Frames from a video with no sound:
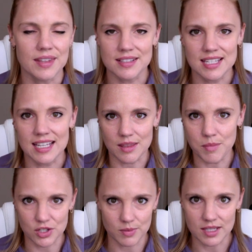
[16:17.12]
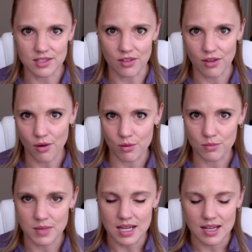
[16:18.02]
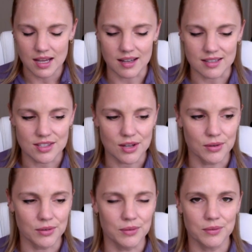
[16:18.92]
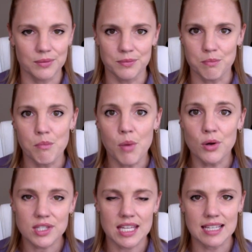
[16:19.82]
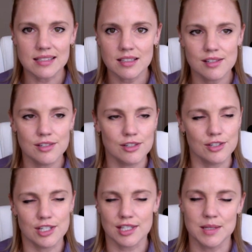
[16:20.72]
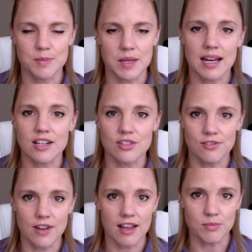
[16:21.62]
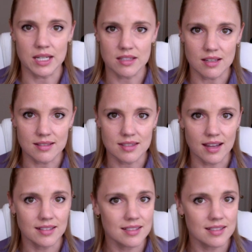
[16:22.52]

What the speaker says: to get the measurements on the home. So most cases, you're just going to spend an extra 5 minutes on site.